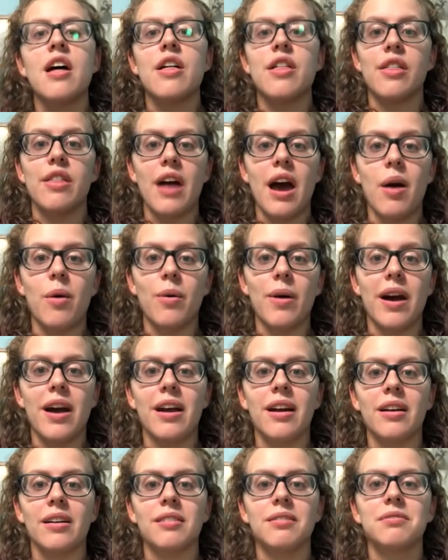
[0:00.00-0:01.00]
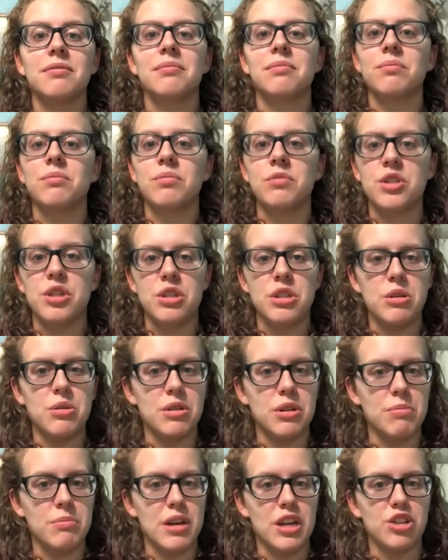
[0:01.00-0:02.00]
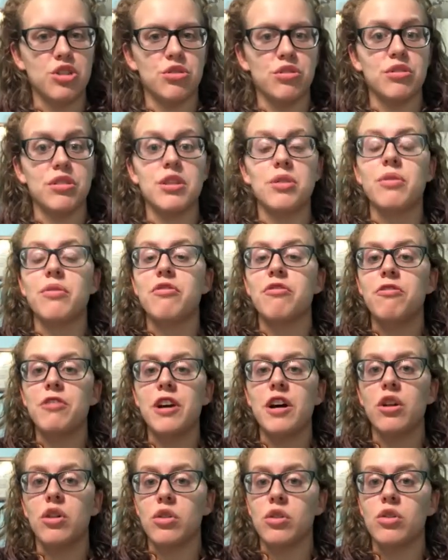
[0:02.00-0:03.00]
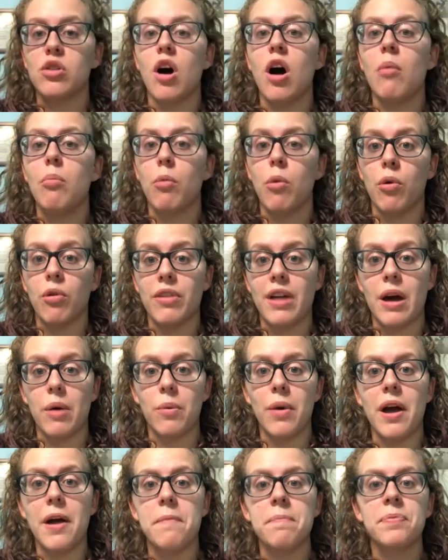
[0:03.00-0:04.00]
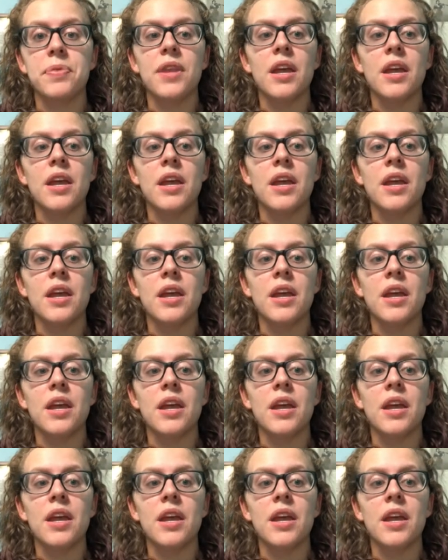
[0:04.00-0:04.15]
That way, you can make sure that you can fit a lot more that way.